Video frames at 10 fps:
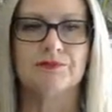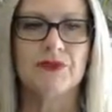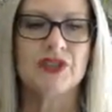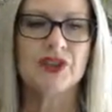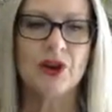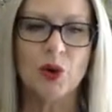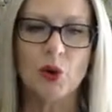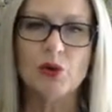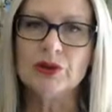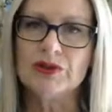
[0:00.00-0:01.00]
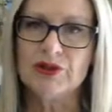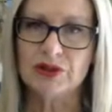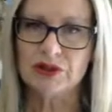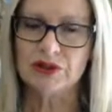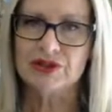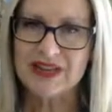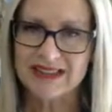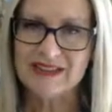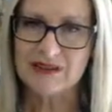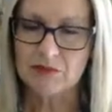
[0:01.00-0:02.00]
So all of the
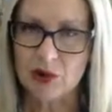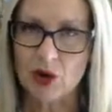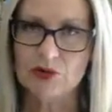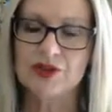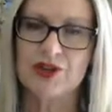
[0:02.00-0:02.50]
nuts and bolts